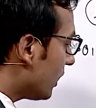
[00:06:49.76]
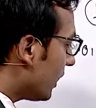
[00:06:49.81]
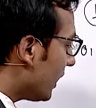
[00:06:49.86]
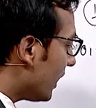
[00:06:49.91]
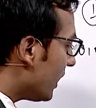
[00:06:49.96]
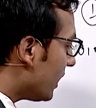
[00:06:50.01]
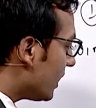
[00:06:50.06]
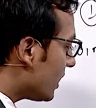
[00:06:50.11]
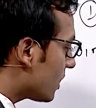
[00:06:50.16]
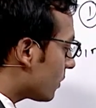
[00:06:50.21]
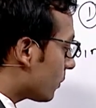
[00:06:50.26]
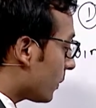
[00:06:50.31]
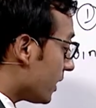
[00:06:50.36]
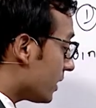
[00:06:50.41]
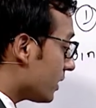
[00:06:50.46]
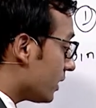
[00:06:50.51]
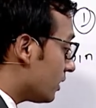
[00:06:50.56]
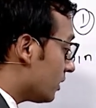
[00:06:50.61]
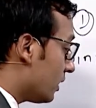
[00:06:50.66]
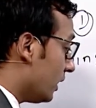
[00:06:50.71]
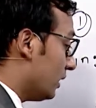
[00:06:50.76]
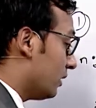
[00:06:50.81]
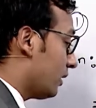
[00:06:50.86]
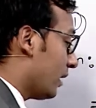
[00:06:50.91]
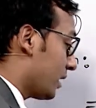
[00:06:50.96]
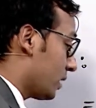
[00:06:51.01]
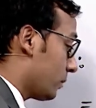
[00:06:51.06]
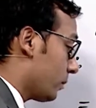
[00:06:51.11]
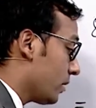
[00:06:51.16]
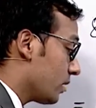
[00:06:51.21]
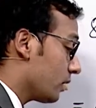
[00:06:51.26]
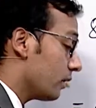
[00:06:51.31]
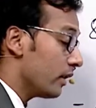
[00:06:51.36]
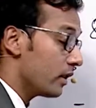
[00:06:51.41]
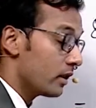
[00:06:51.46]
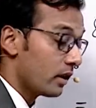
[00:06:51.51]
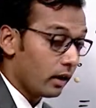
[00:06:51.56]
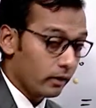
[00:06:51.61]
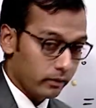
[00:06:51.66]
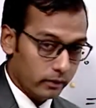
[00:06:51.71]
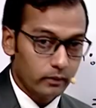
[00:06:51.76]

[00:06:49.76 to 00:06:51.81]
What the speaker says: a is present in the expression itself.